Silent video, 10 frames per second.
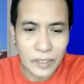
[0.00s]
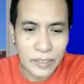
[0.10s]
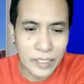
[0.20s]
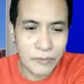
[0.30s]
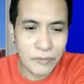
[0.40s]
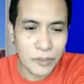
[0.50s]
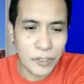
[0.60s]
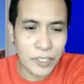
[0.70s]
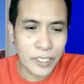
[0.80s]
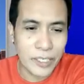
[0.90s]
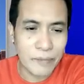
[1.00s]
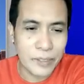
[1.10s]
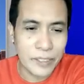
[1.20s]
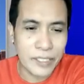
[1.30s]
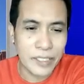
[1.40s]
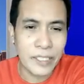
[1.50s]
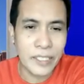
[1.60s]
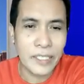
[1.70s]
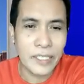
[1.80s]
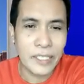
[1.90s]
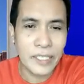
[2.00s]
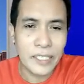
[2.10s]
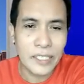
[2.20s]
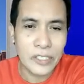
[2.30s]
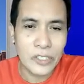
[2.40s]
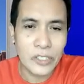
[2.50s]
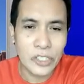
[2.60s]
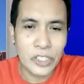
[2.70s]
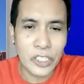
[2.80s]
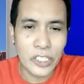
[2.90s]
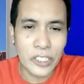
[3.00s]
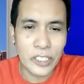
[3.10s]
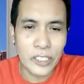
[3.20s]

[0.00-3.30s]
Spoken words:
Okay, for number 3, solution.